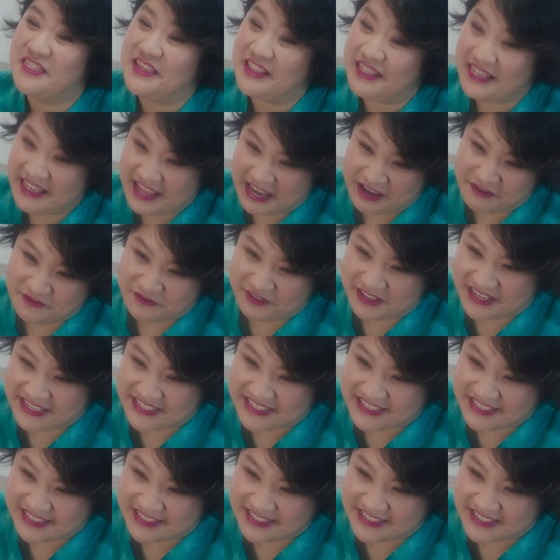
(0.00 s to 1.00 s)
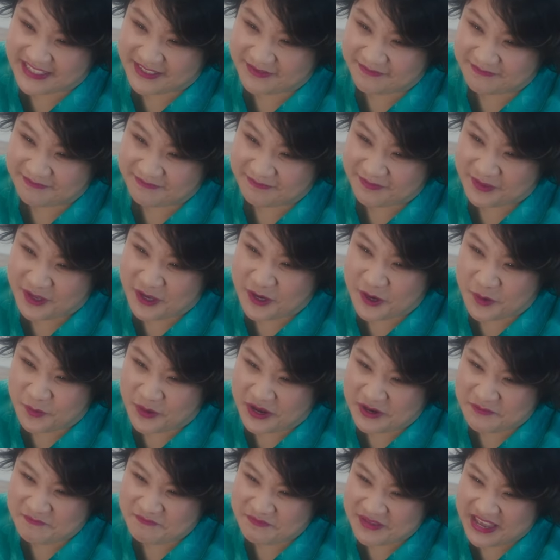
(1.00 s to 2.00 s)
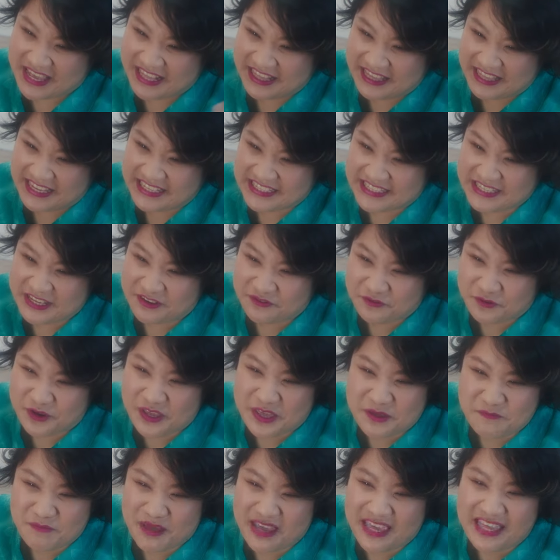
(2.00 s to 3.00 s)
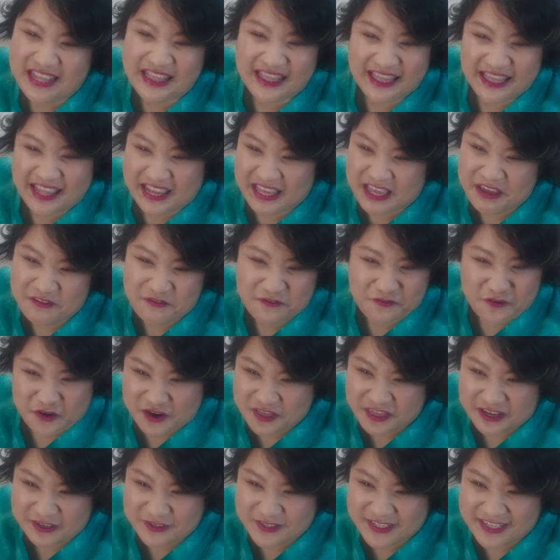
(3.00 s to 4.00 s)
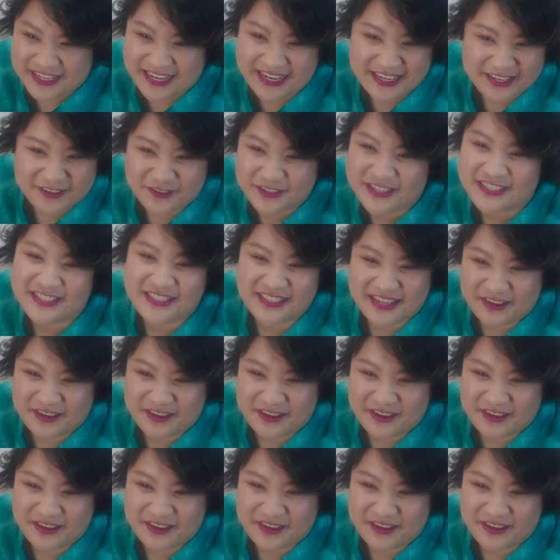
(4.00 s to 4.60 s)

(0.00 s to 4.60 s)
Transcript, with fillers: the life lessons. You know what? Let's see if we can make it lucky four thousand nine hundred